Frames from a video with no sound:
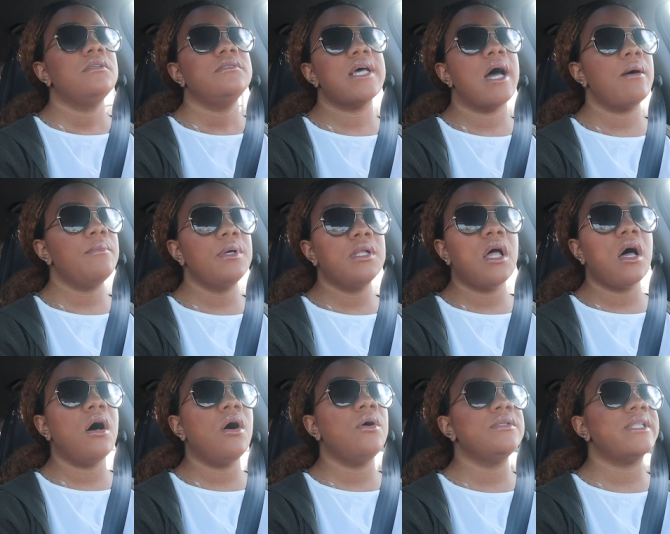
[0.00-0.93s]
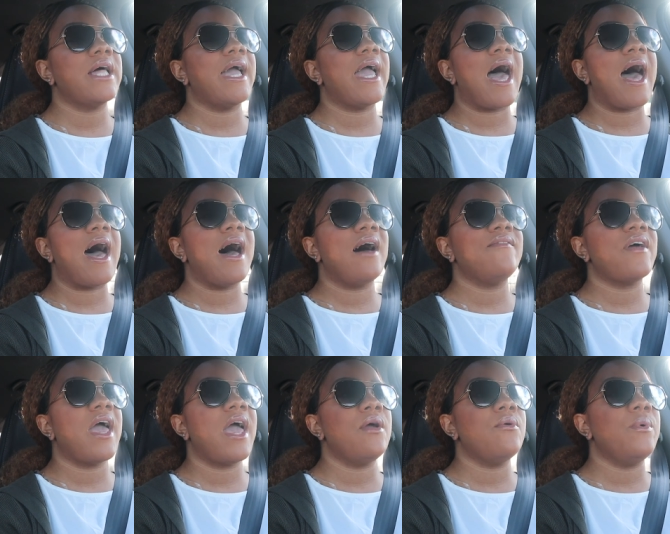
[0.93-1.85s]
down below. They
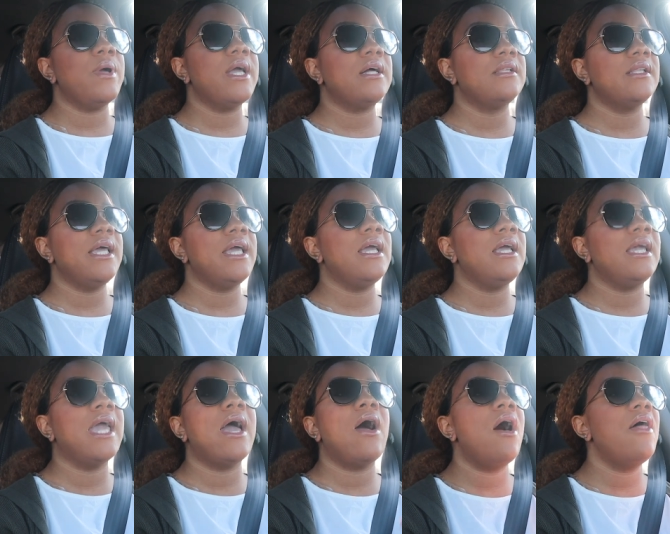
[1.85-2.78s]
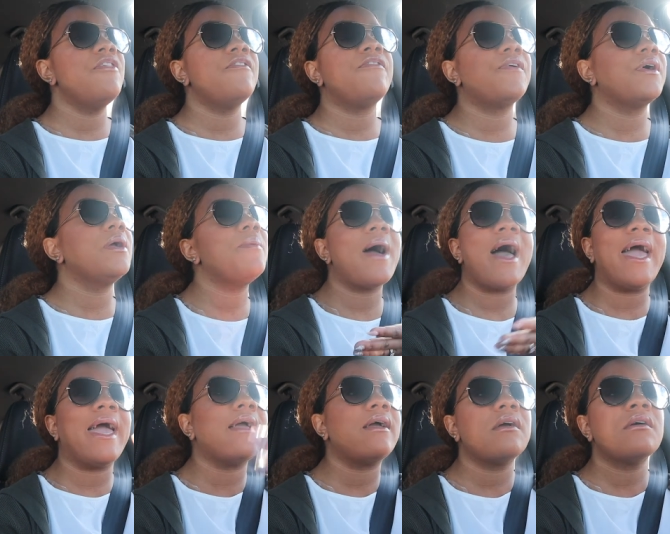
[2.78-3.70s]
have a weekly, get on the
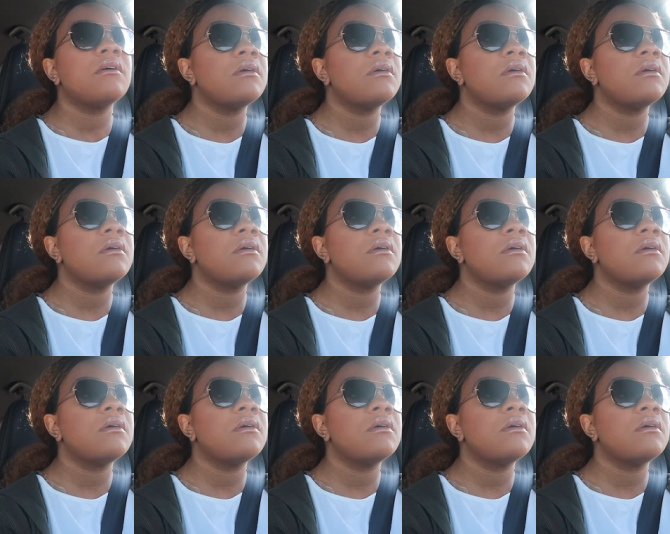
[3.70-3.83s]
freeway. Oh